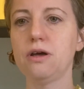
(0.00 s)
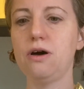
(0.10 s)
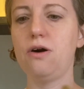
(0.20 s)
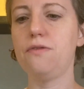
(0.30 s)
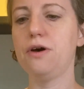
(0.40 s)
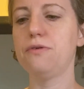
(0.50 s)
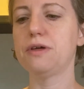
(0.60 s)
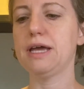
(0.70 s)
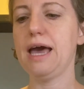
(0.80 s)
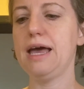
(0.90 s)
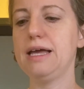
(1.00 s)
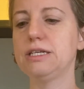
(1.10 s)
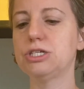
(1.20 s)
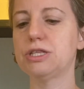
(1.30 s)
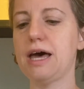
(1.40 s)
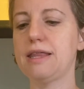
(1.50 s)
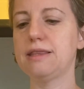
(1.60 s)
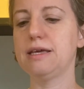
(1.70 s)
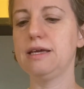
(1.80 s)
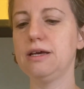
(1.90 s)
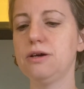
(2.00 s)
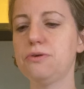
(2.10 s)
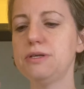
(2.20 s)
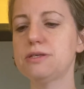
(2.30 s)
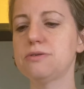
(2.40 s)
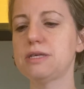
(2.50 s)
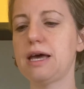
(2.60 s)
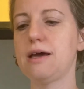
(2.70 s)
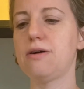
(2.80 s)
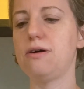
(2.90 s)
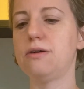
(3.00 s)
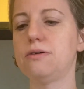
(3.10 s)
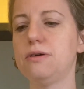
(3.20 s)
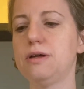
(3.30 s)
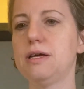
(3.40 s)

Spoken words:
although the cage that the crystals hang on